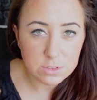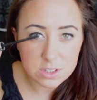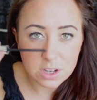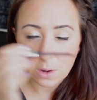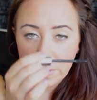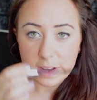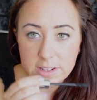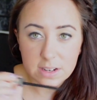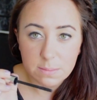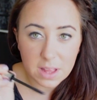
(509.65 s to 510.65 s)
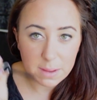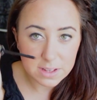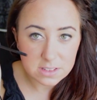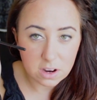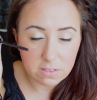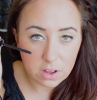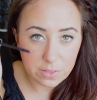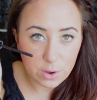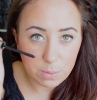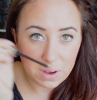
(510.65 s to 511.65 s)
I'm just going to go ahead and apply mascara
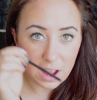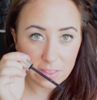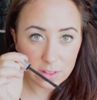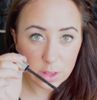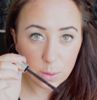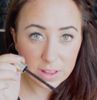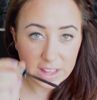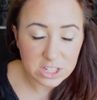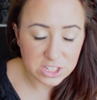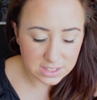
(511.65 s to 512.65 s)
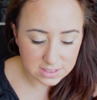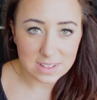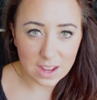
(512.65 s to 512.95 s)
on the upper and the lower lashes.